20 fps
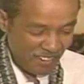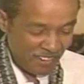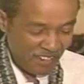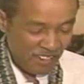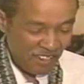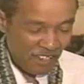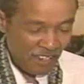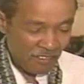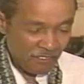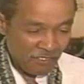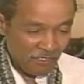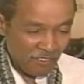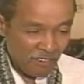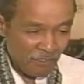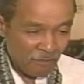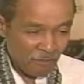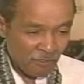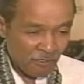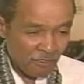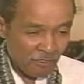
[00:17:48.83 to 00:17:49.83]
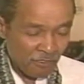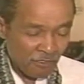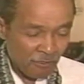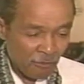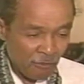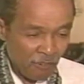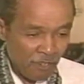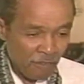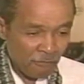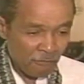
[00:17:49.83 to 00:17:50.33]
yes, it was uh,
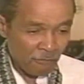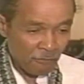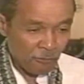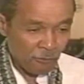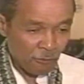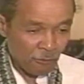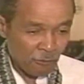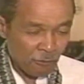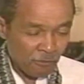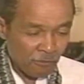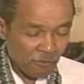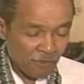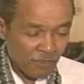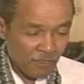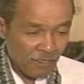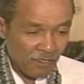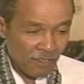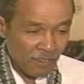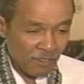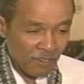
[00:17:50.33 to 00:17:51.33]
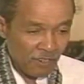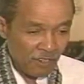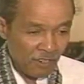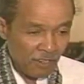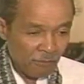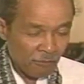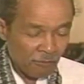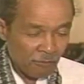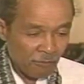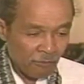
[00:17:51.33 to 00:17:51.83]
quite a few groups. He
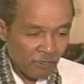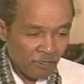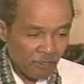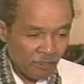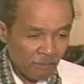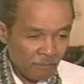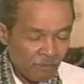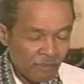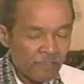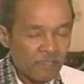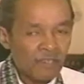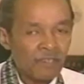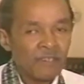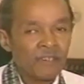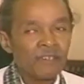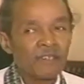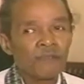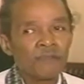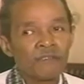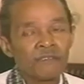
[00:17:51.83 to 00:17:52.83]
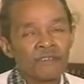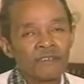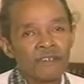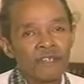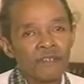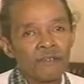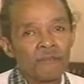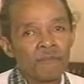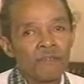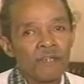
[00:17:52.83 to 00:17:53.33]
was one of them. And then it was
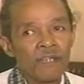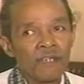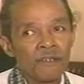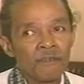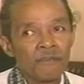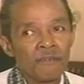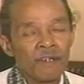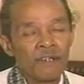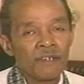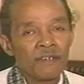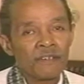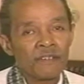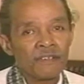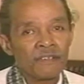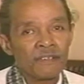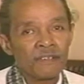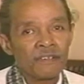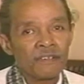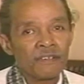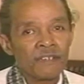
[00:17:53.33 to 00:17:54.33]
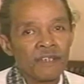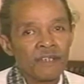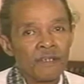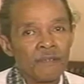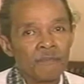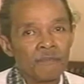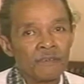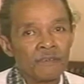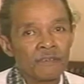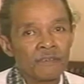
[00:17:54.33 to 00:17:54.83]
another band around here at that
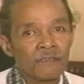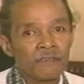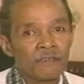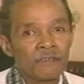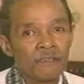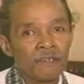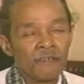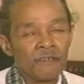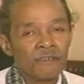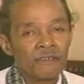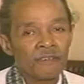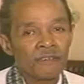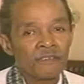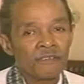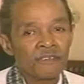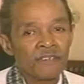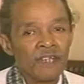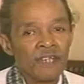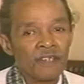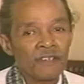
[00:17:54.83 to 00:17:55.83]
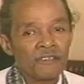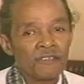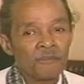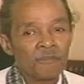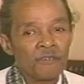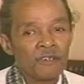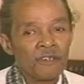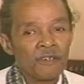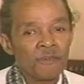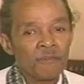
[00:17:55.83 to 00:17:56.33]
time uh, called Little John is
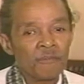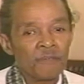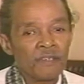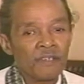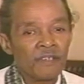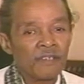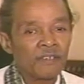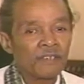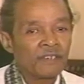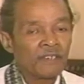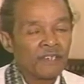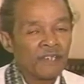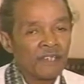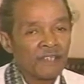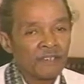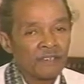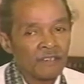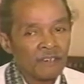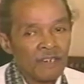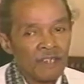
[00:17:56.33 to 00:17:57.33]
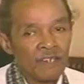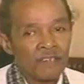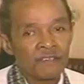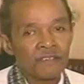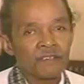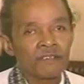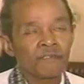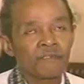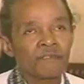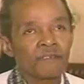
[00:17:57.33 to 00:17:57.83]
Merry Men. He had the likes
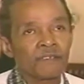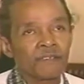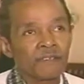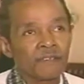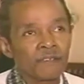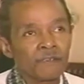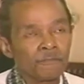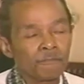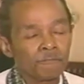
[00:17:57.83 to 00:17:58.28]
of uh,